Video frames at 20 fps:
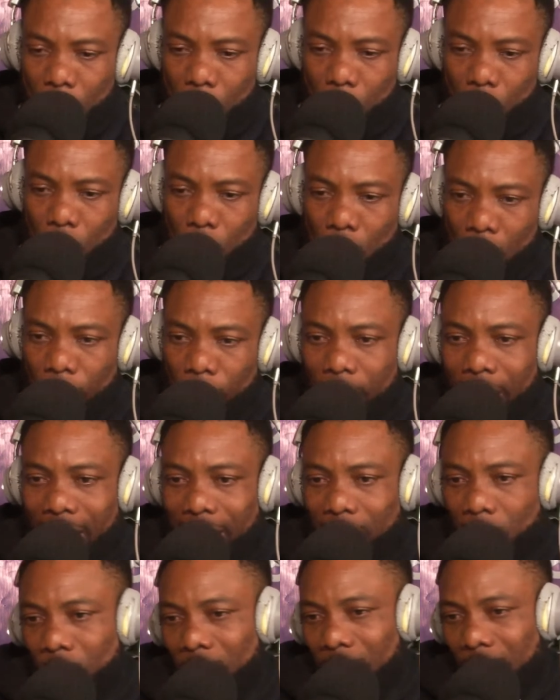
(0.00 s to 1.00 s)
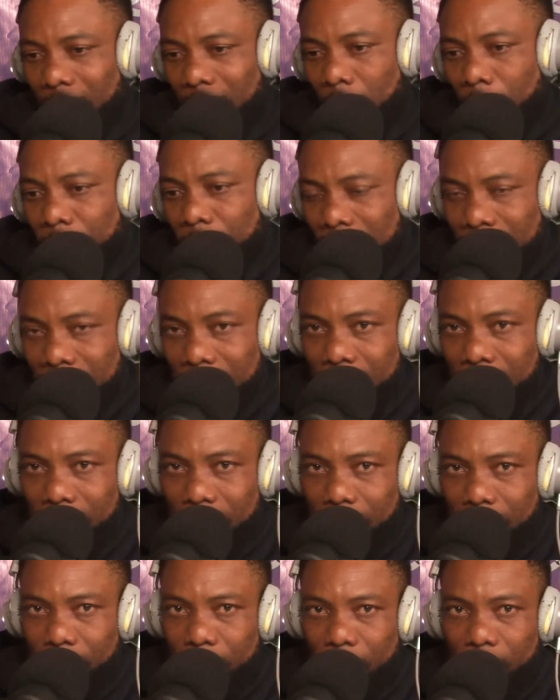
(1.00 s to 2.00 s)
do all of that to take care of the
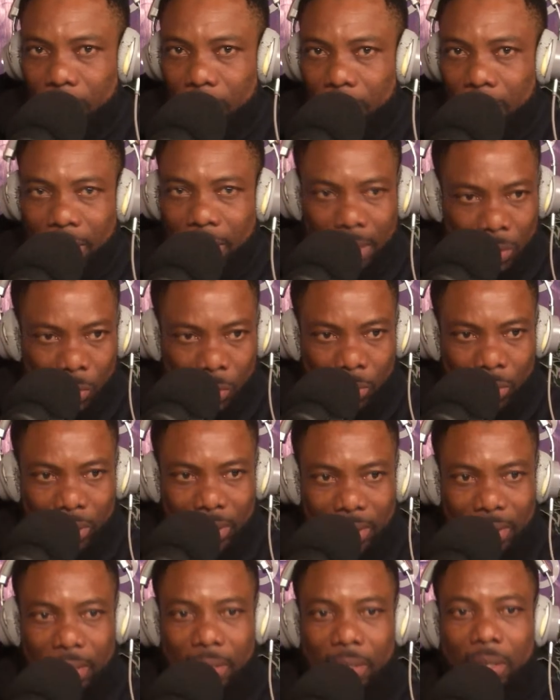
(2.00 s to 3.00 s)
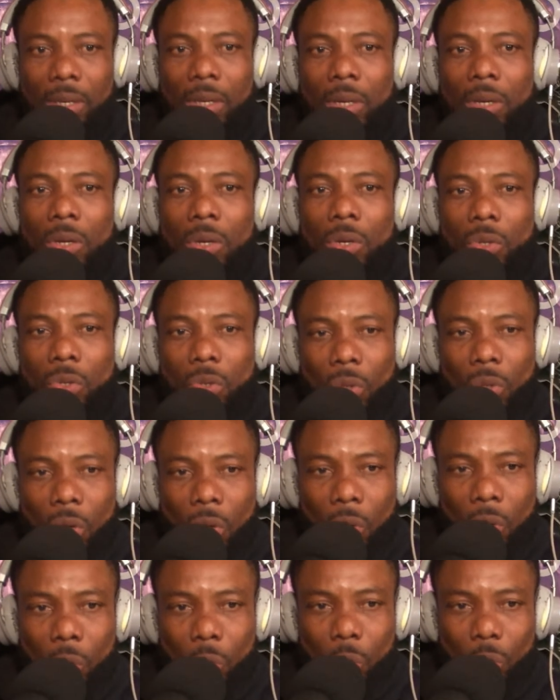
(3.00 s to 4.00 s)
kids as single mothers.
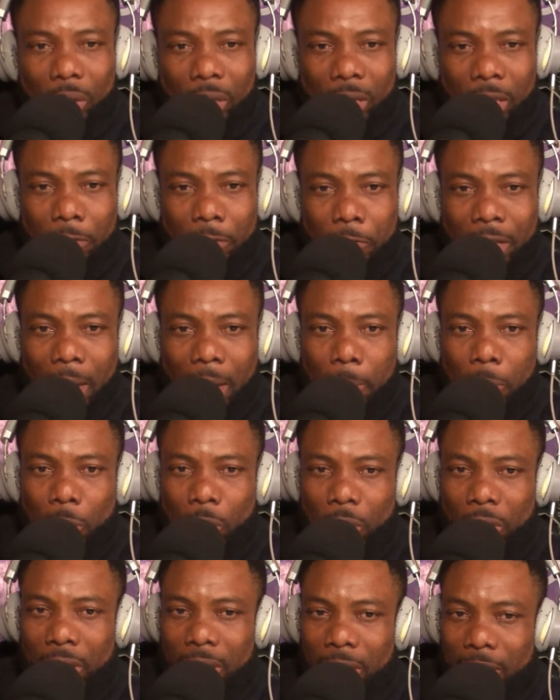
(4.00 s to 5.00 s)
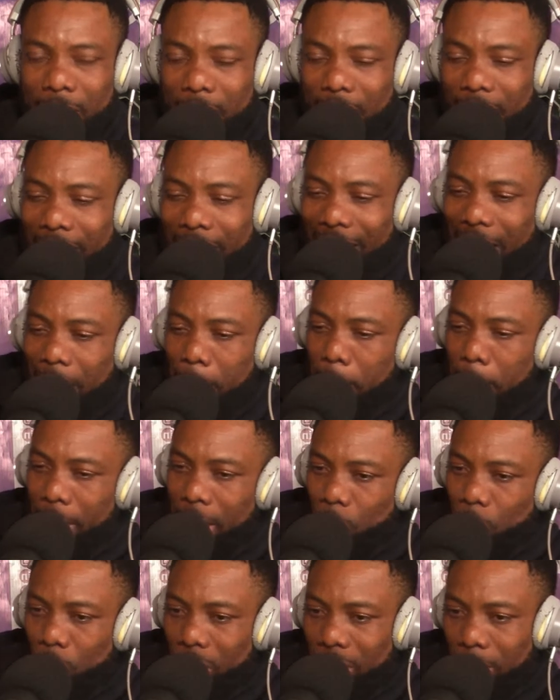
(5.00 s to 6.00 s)
So if they are putting a high
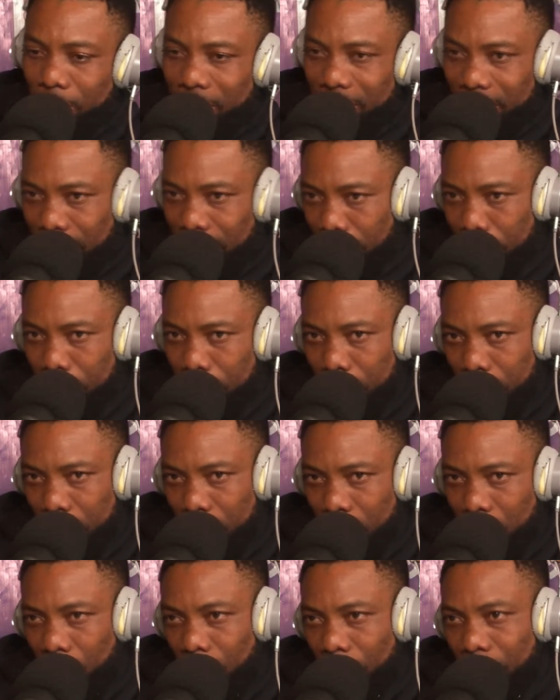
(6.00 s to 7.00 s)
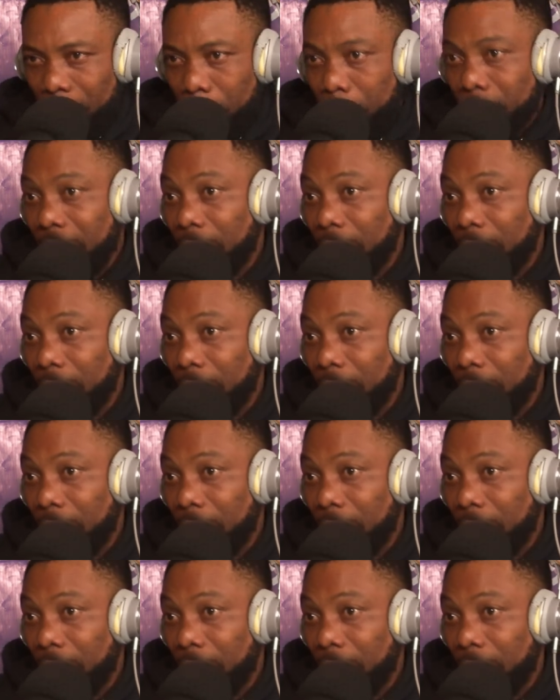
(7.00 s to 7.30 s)
price on themselves, some of them,